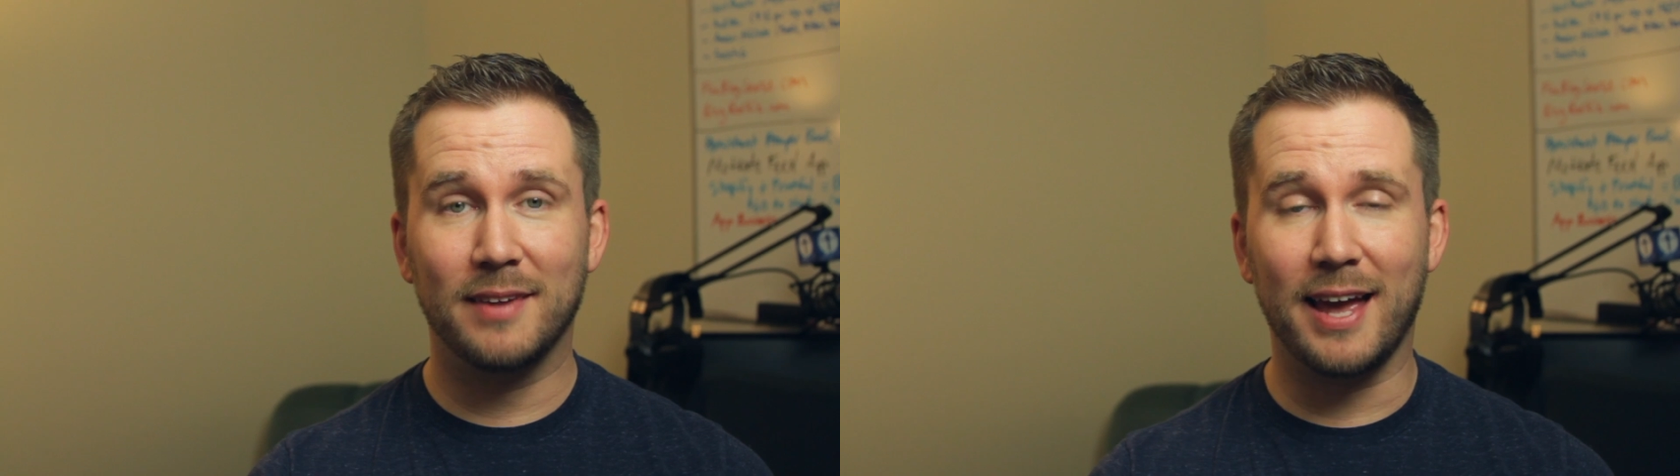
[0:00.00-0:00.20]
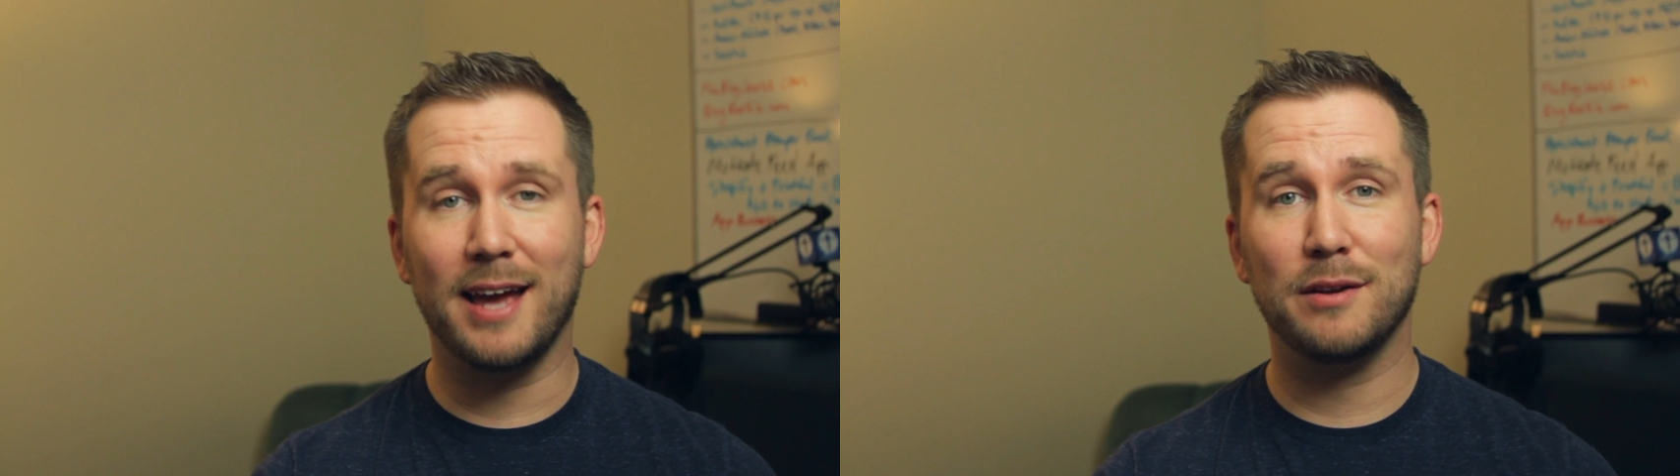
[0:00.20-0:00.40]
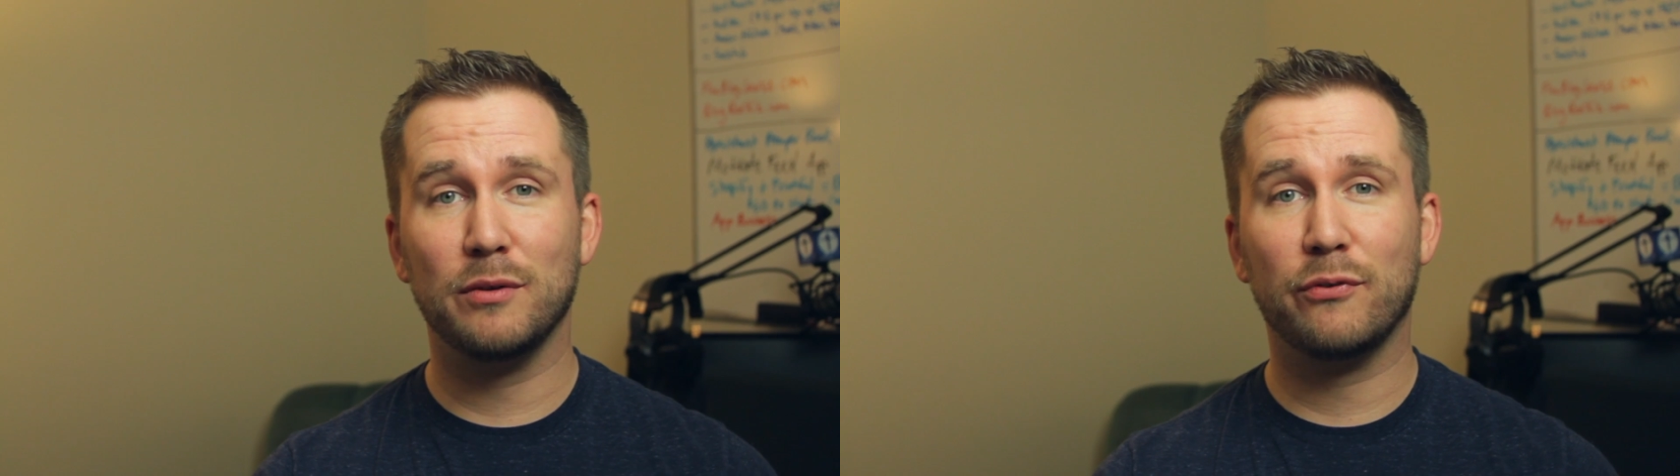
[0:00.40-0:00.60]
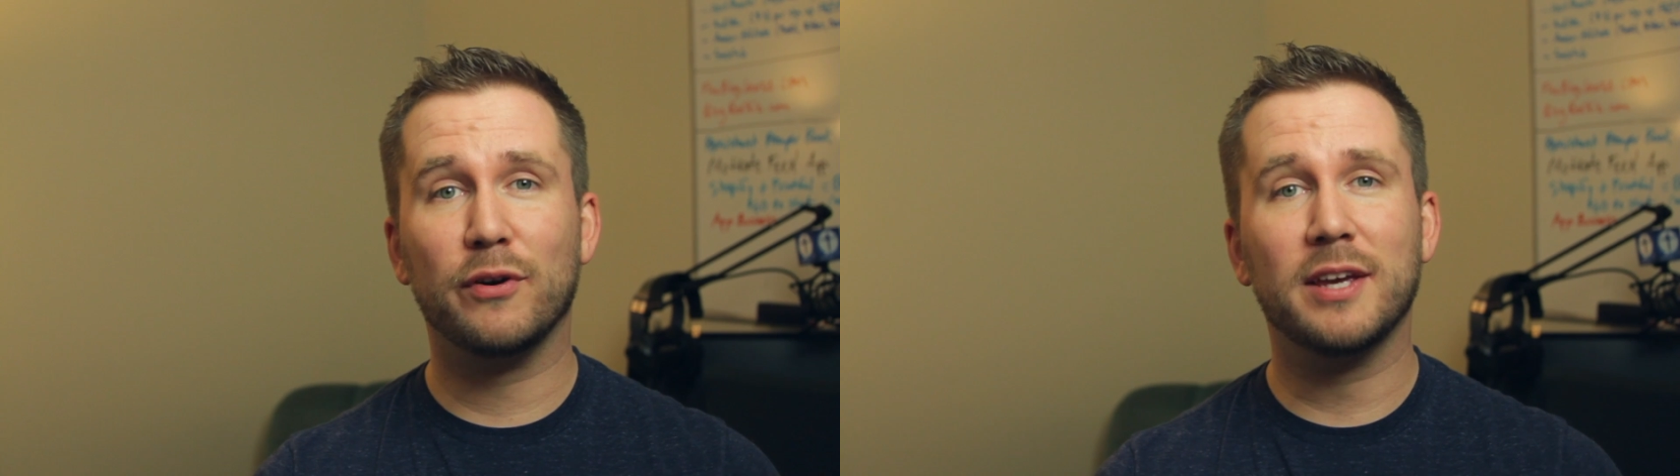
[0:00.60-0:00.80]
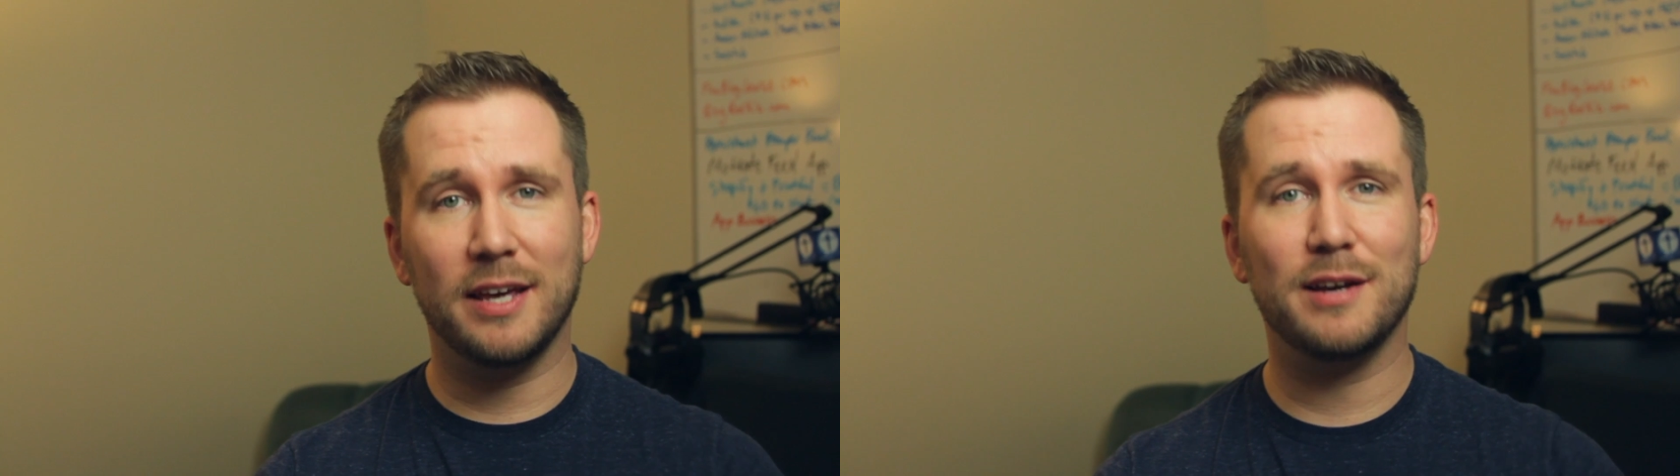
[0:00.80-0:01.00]
and
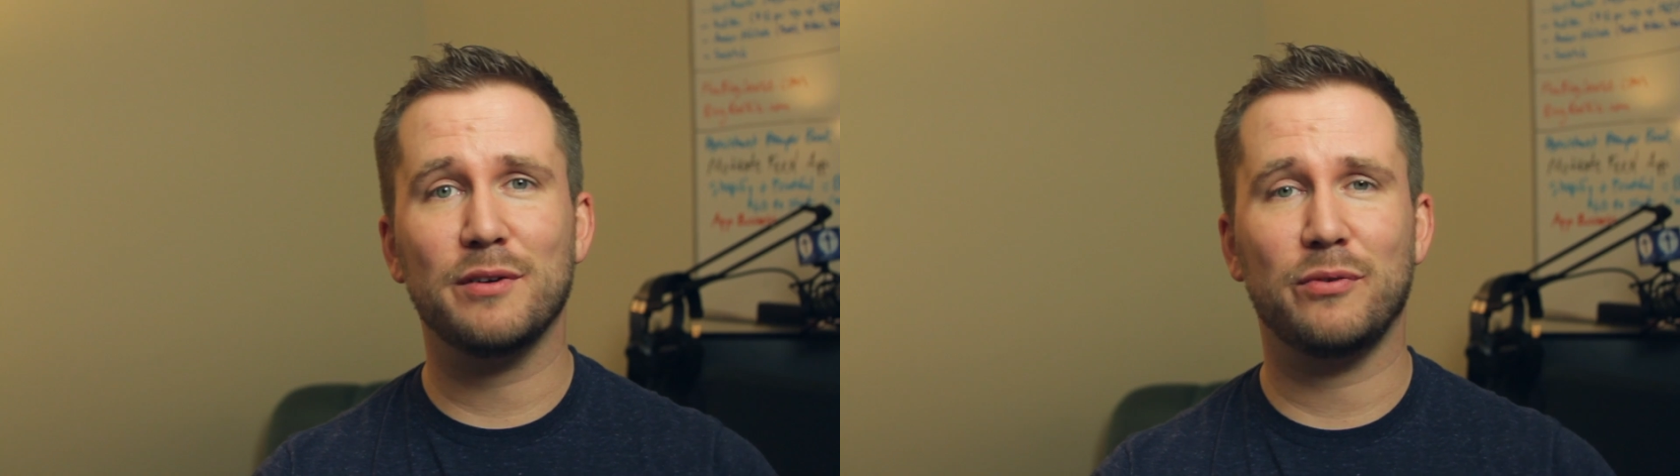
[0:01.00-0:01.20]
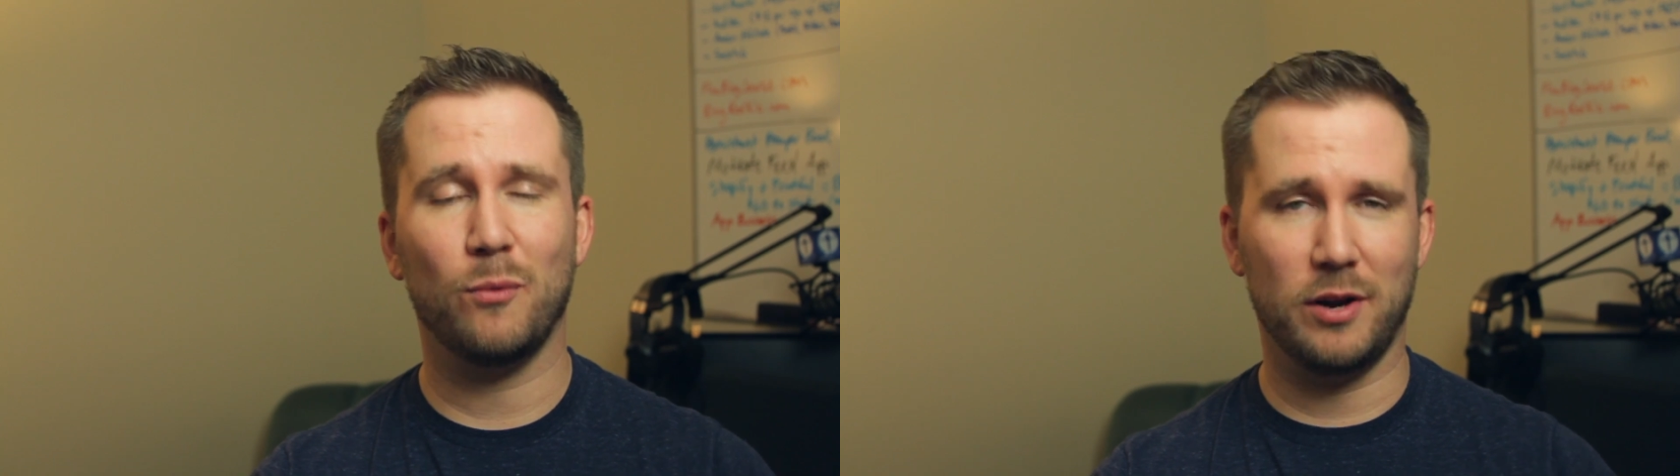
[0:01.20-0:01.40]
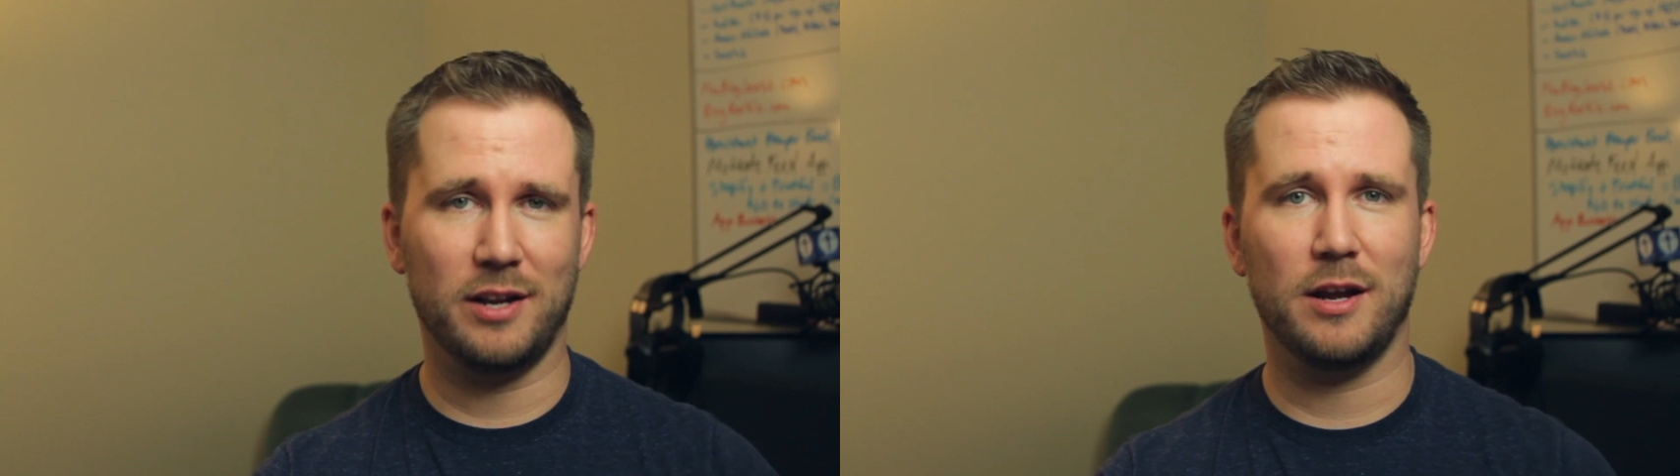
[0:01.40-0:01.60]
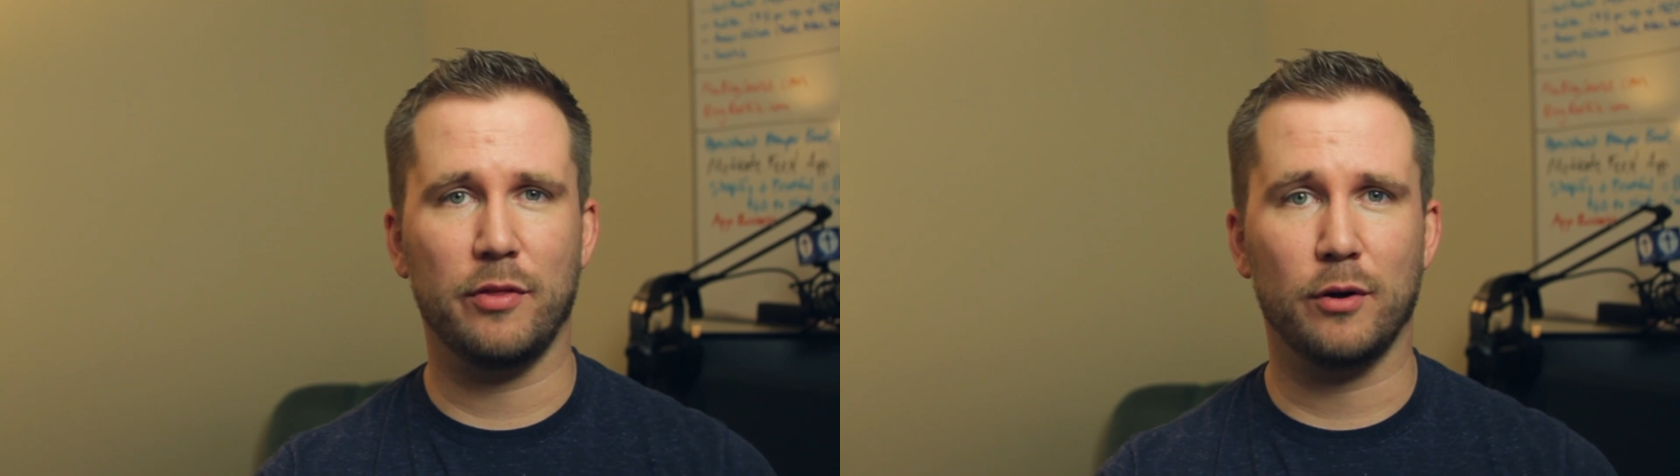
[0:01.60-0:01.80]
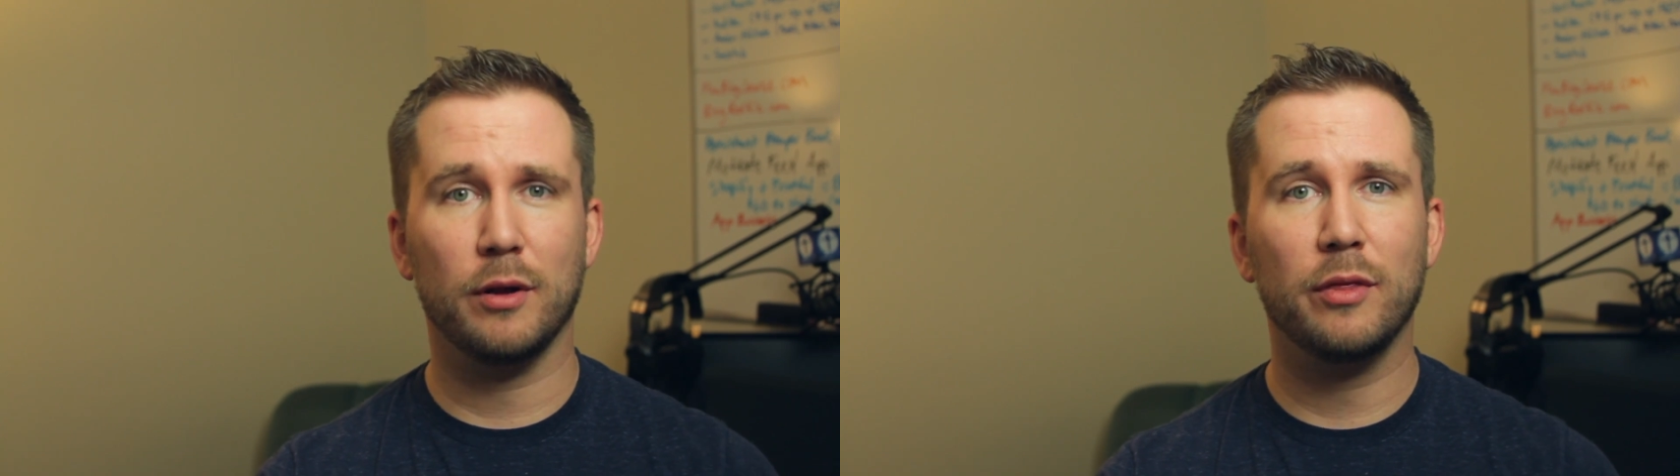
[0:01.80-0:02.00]
forgive one
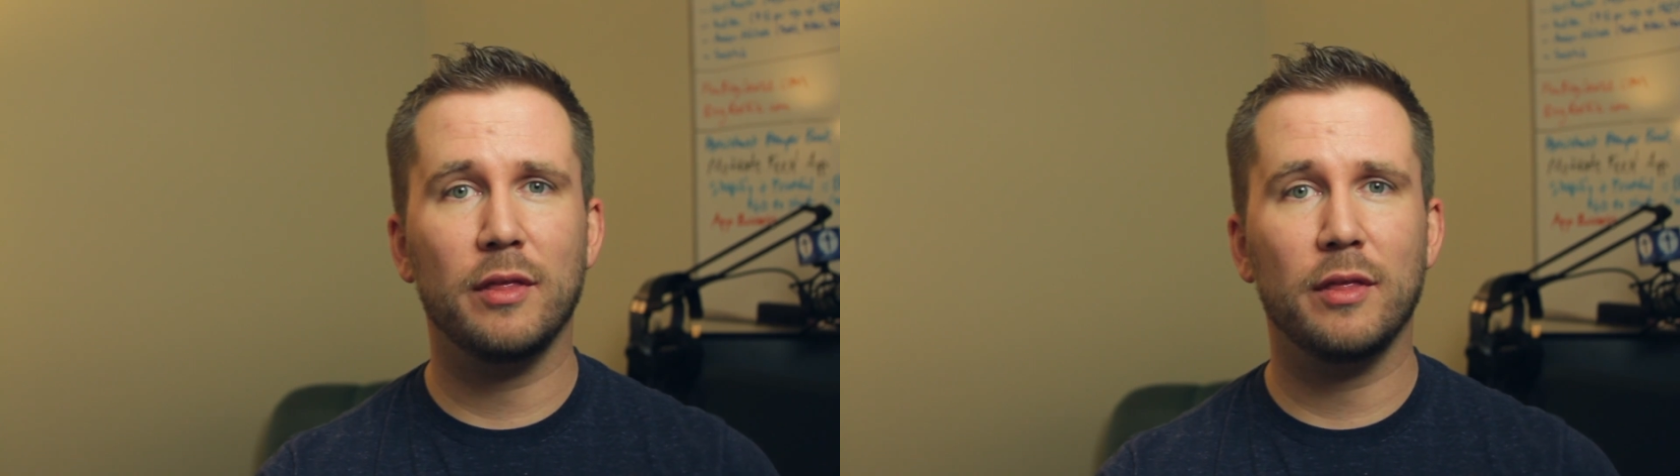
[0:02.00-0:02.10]
another?